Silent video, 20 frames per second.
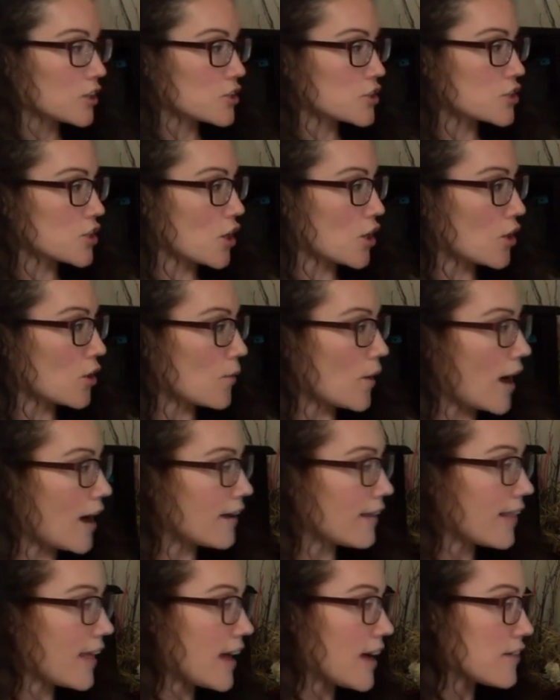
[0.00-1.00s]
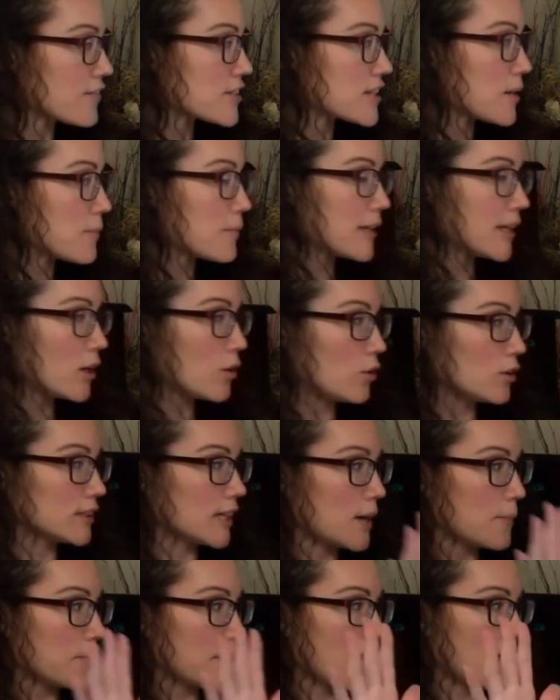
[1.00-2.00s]
So I'll have somebody hold
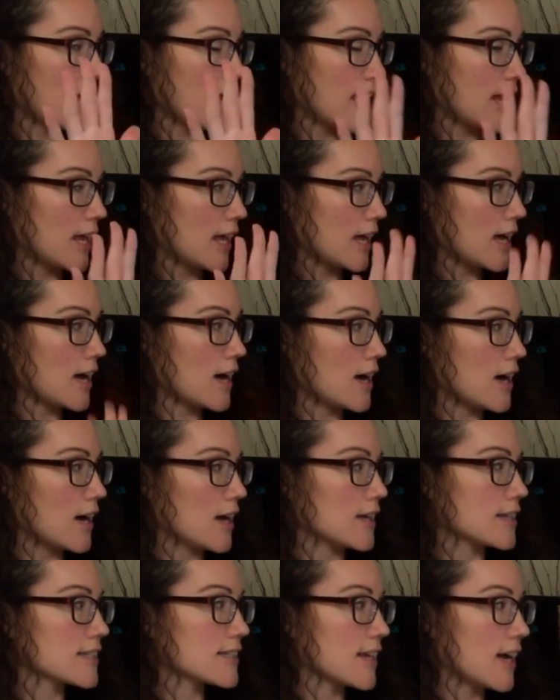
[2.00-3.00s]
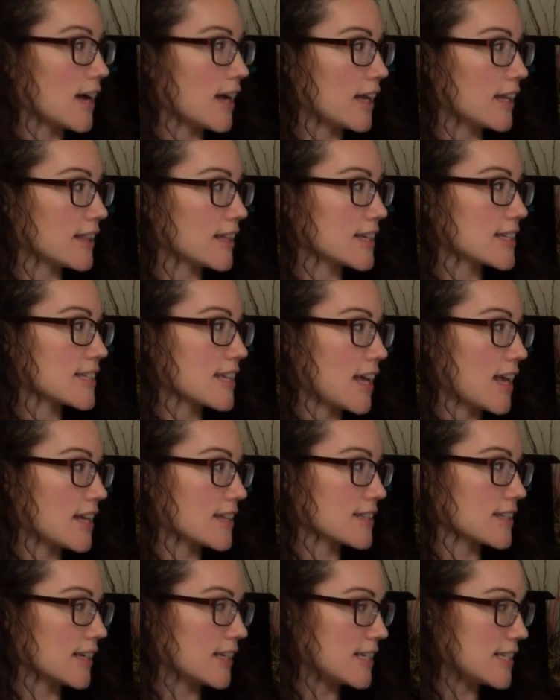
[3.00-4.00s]
up a sign that
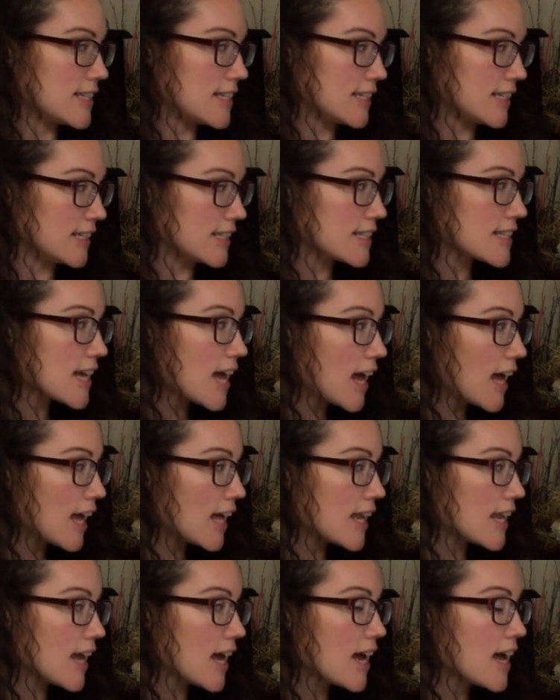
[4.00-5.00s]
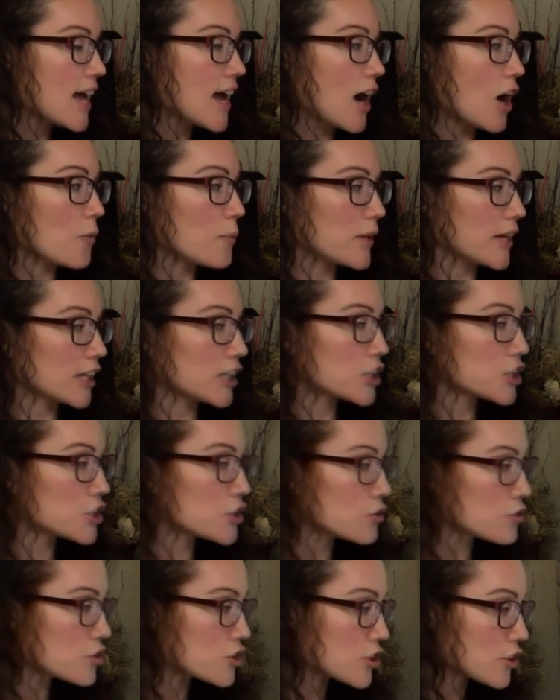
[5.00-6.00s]
says 1910. I'll pick
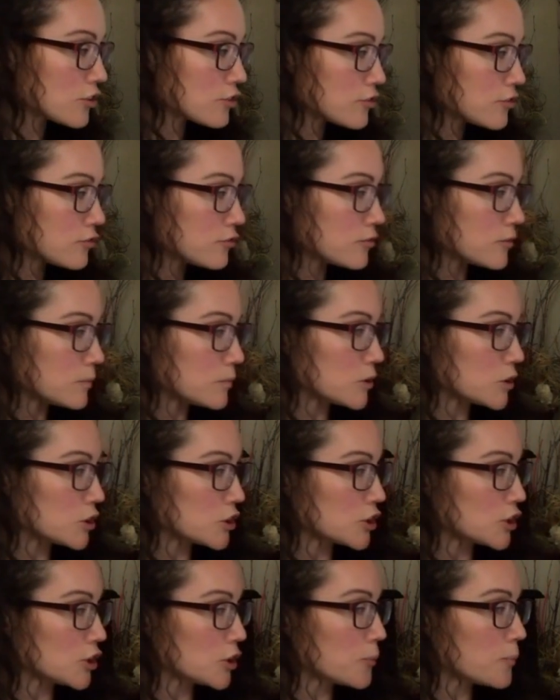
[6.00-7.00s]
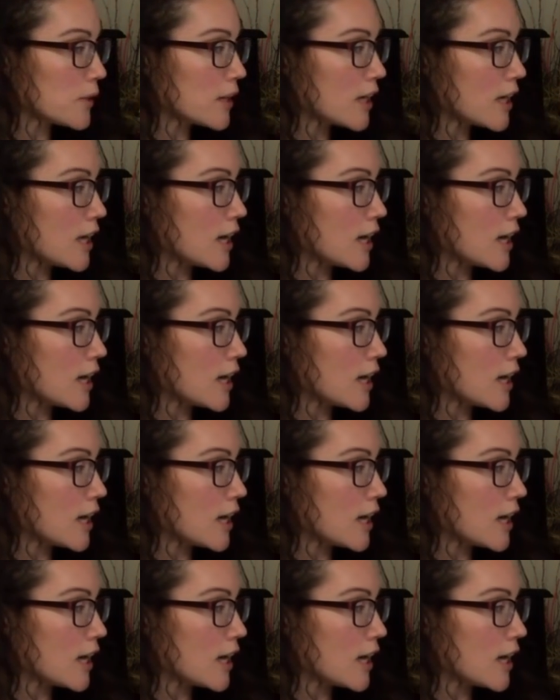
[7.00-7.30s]
two children from the group.